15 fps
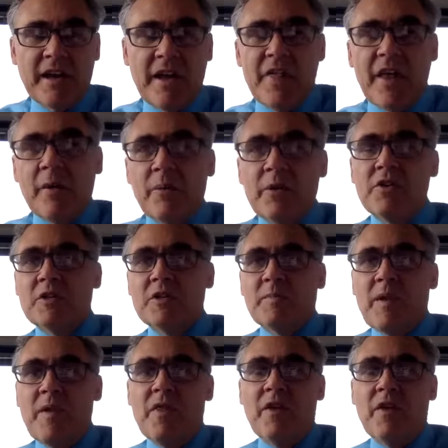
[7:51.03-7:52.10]
And then I want you to
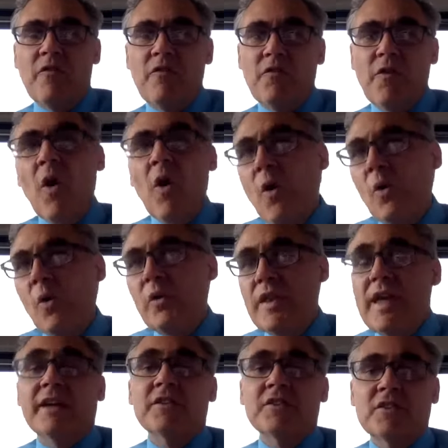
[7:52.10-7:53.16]
spend the whole
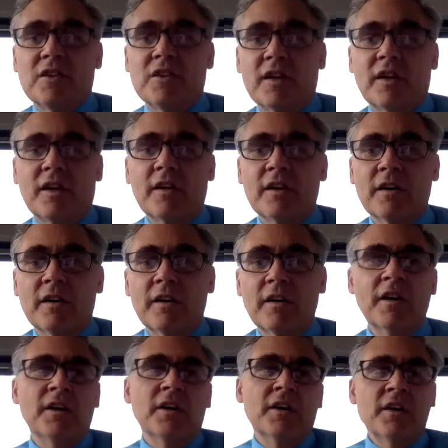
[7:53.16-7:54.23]
next year
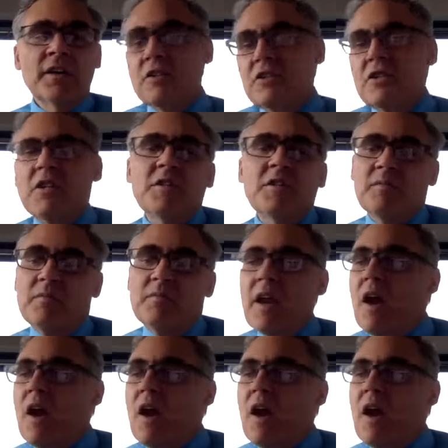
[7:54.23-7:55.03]
just,